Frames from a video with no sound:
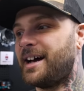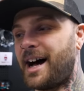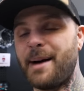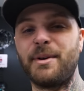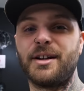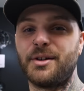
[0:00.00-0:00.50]

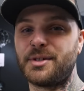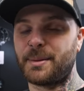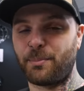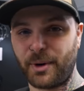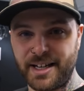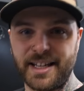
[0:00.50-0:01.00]
I'm gonna do
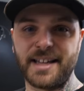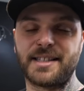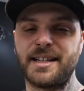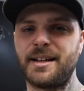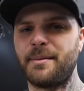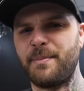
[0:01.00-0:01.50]
some
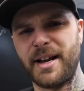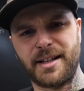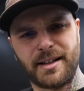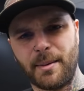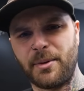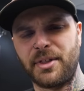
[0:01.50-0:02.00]
pre-testing, make a
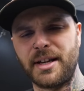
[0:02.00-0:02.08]
couple